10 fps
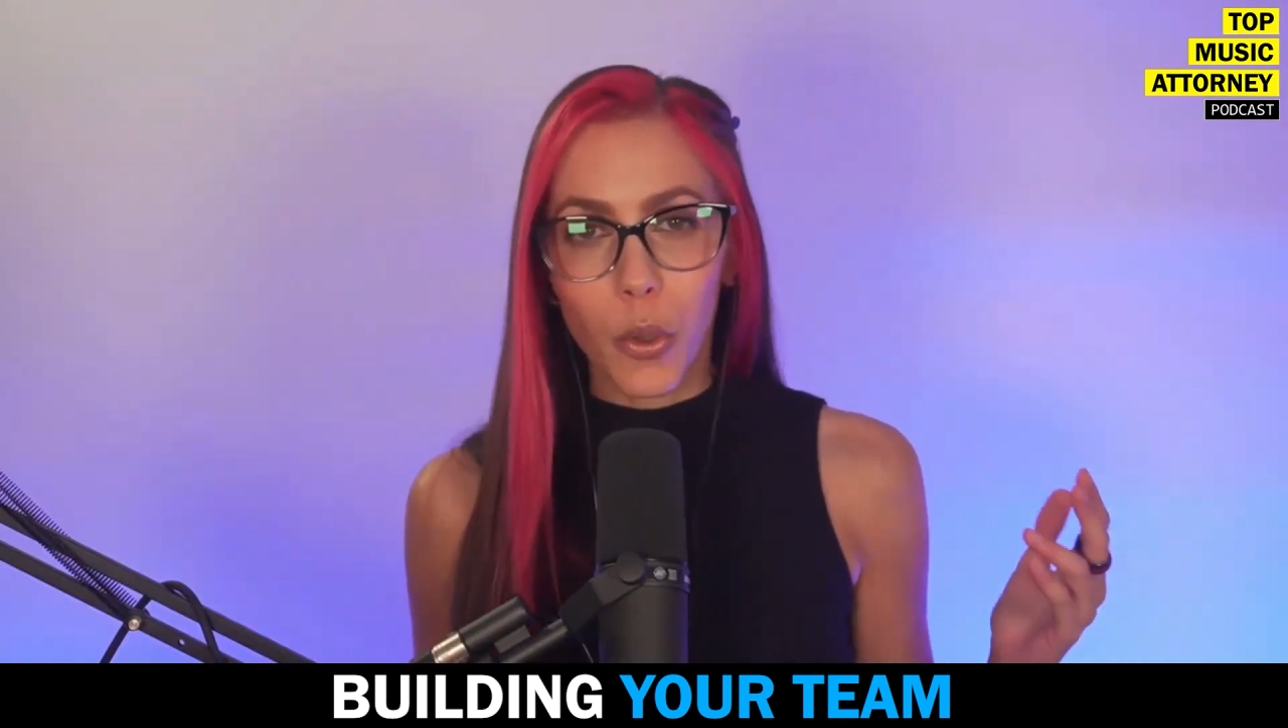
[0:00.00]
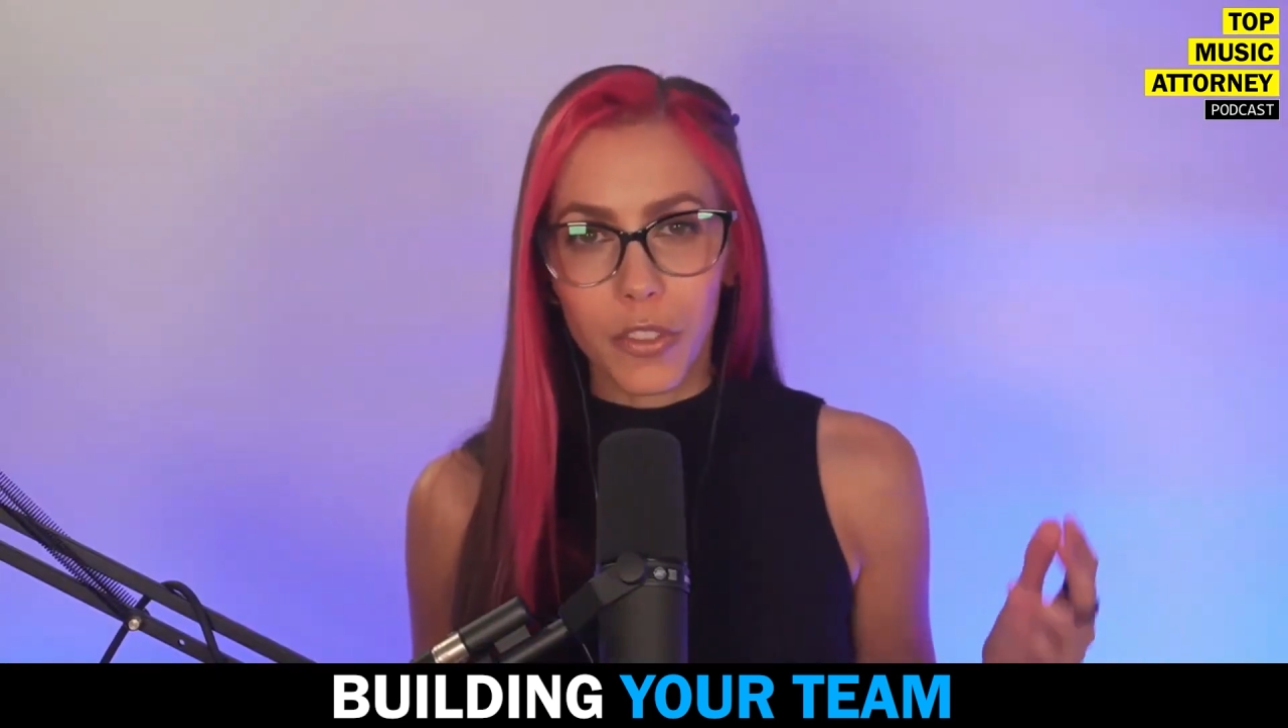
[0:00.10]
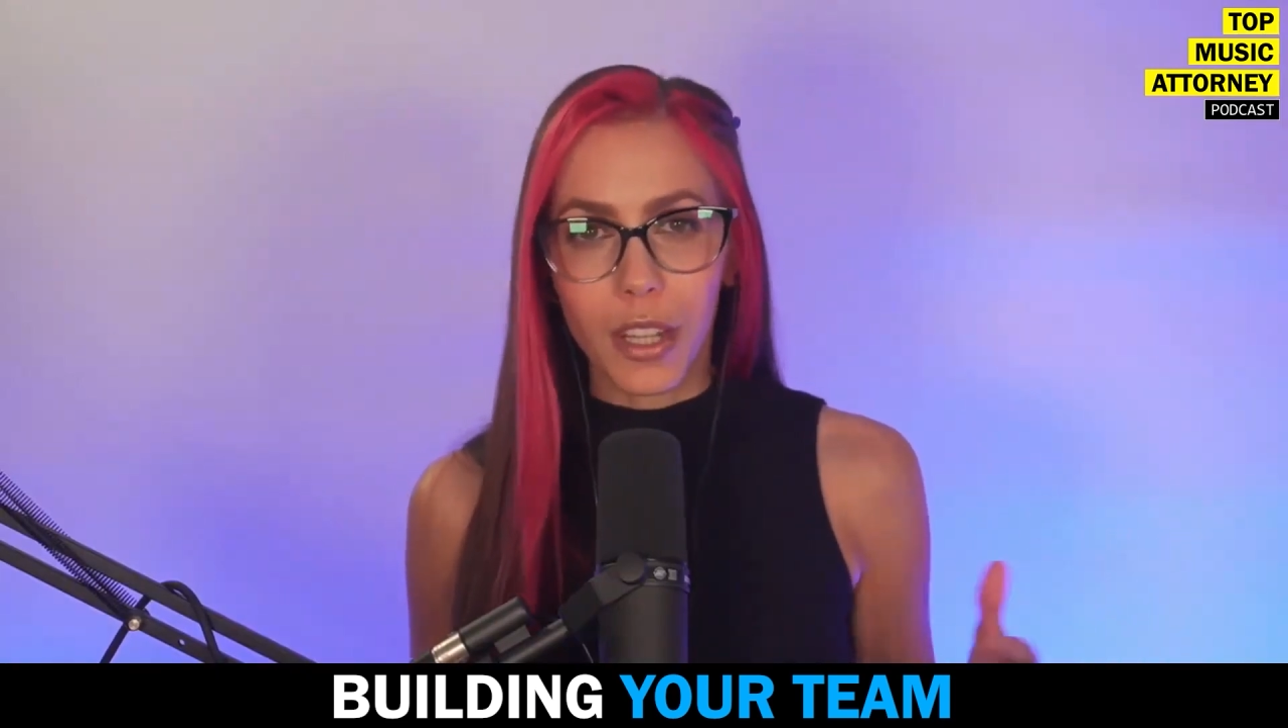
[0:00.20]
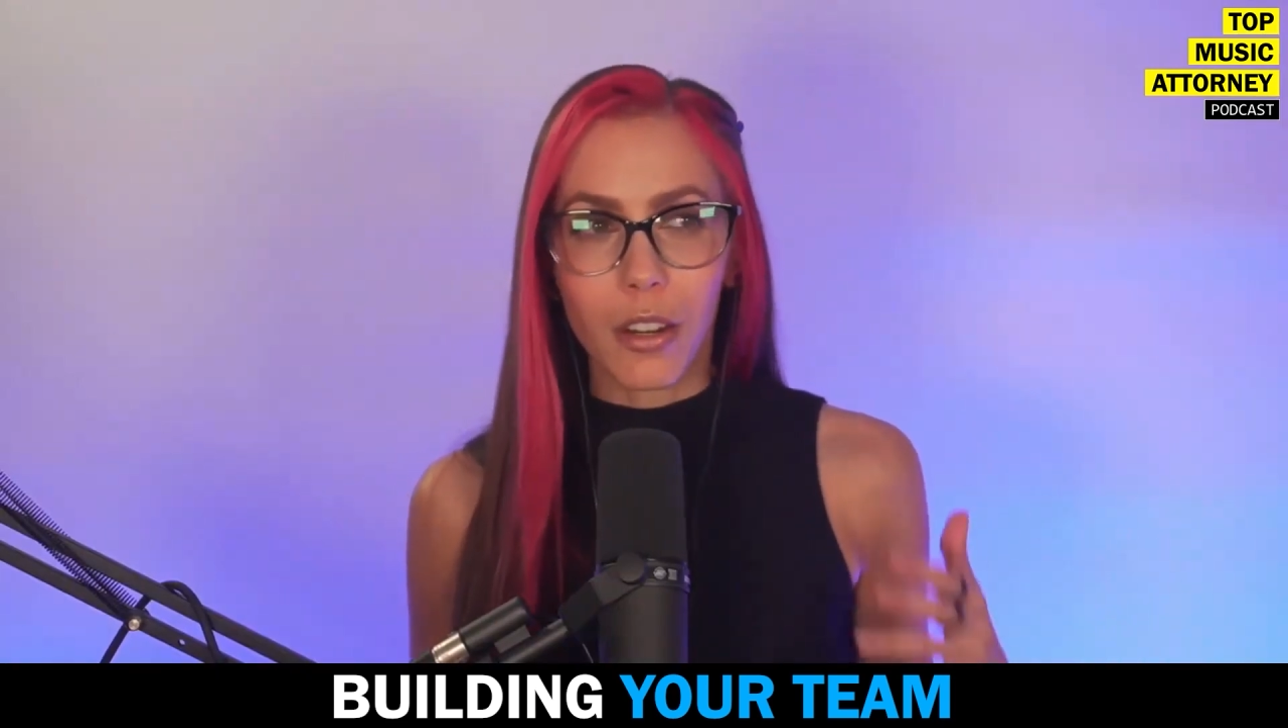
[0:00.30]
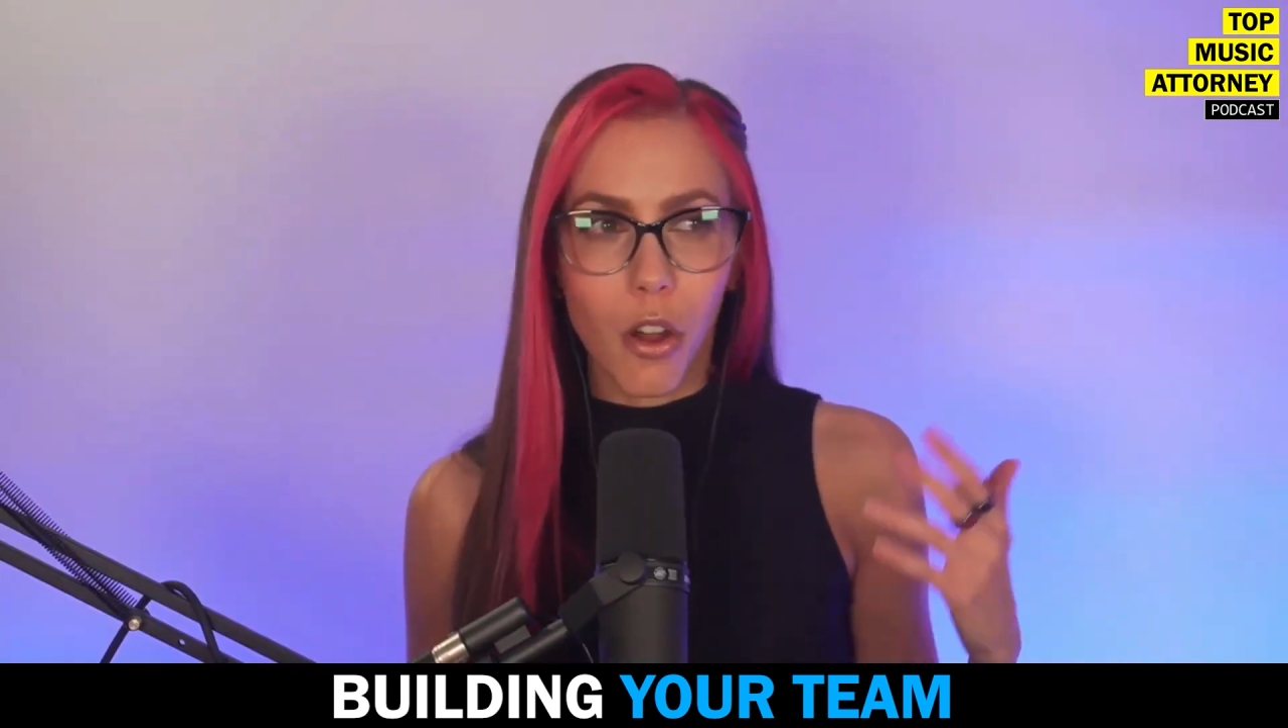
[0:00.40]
you have to get a